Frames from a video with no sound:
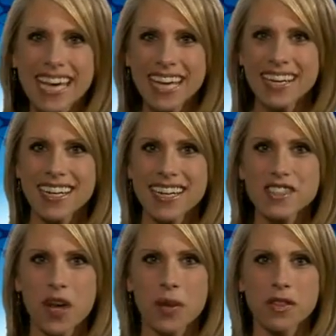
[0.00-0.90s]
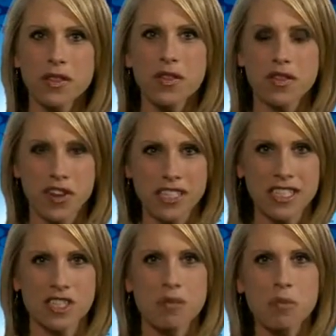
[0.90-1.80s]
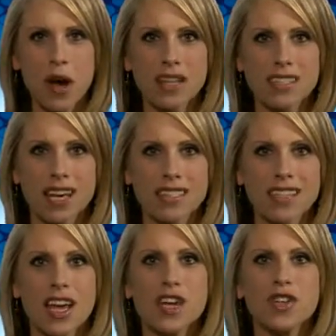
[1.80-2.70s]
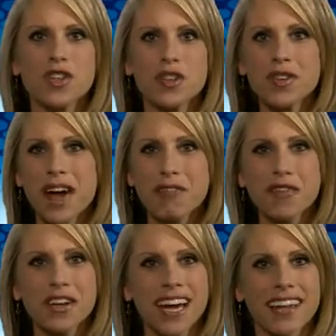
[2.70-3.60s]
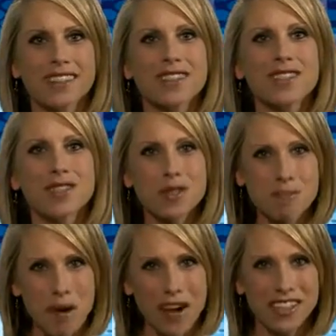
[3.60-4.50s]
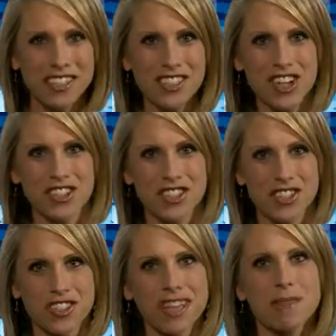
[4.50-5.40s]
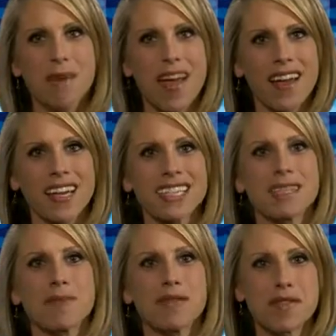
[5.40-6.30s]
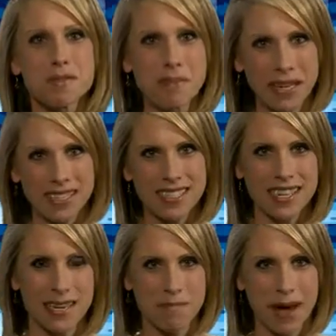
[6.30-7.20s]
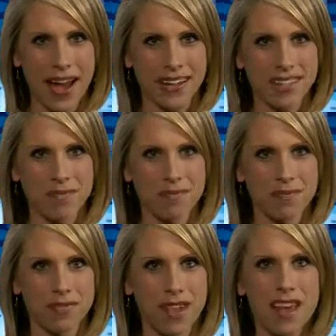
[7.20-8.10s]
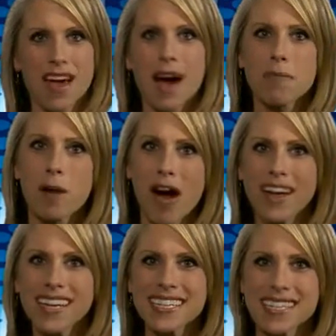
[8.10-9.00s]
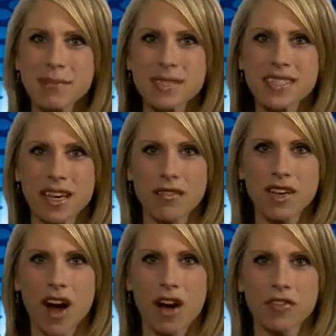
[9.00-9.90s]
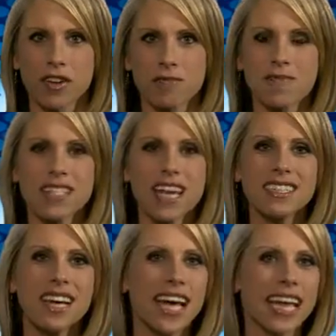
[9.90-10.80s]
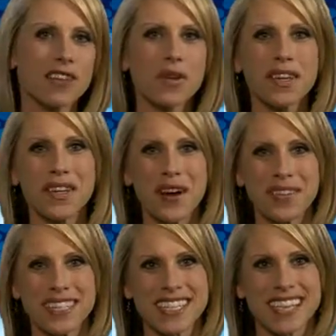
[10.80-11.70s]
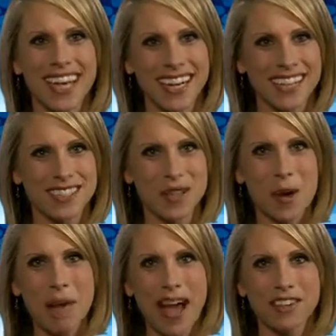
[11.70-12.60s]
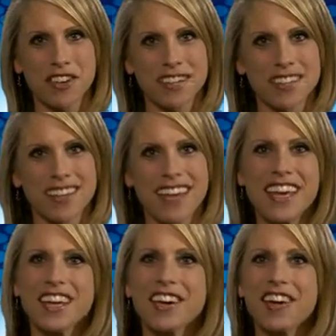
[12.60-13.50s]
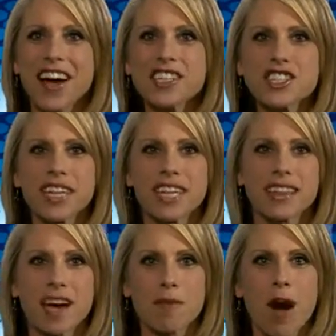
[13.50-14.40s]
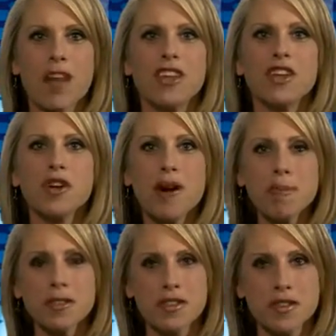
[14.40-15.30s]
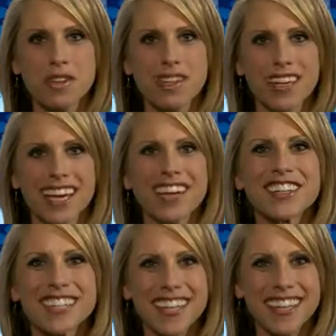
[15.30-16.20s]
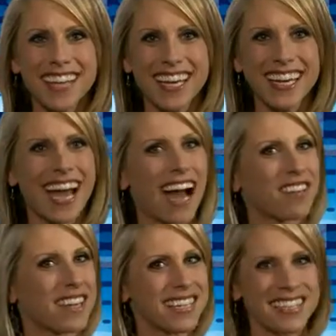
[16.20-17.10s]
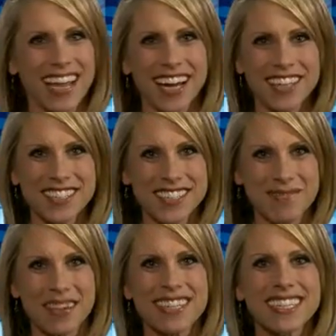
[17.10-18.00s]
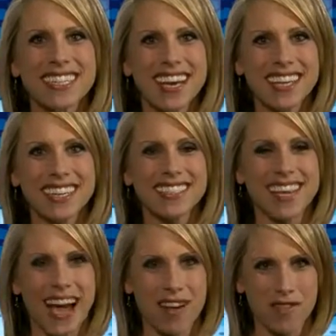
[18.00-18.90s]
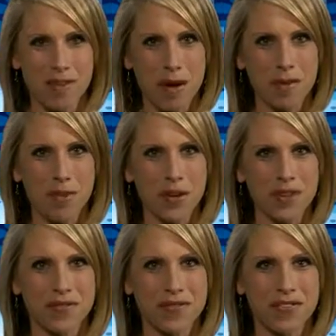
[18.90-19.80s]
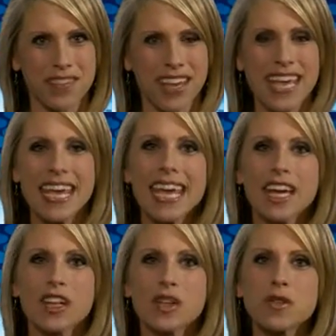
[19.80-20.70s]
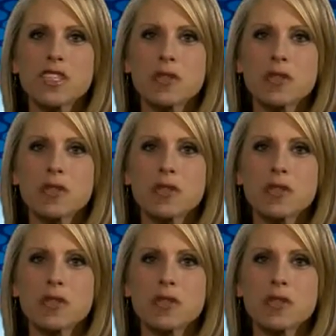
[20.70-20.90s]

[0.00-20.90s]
candidate is going through the transition process, do not forget that the smallest gestures can make some of the biggest impacts. Upon acceptance of the offer, send a handwritten note to the candidate's home address, congratulating them on the new opportunity and articulating how the entire team is excited to have them on board. Include the